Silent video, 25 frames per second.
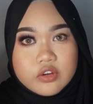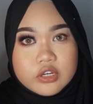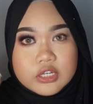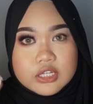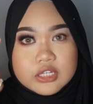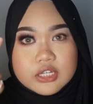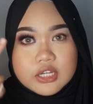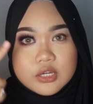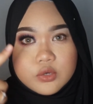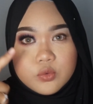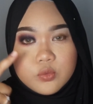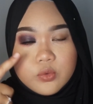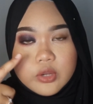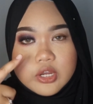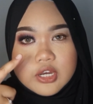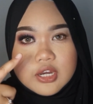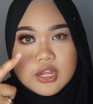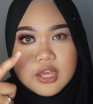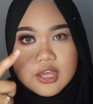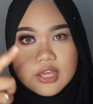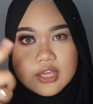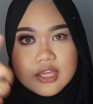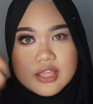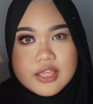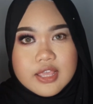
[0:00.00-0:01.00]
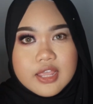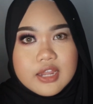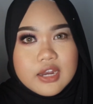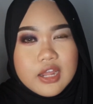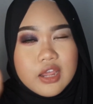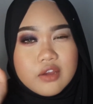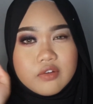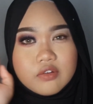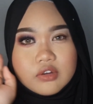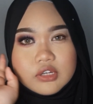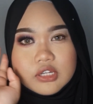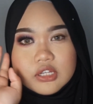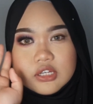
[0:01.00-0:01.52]
already done one eye
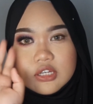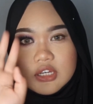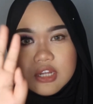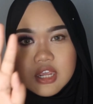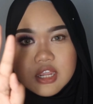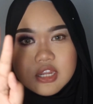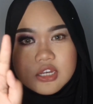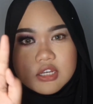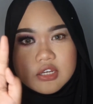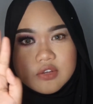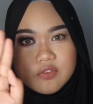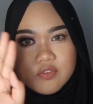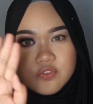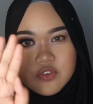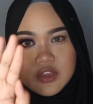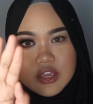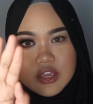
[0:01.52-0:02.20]
and I already done the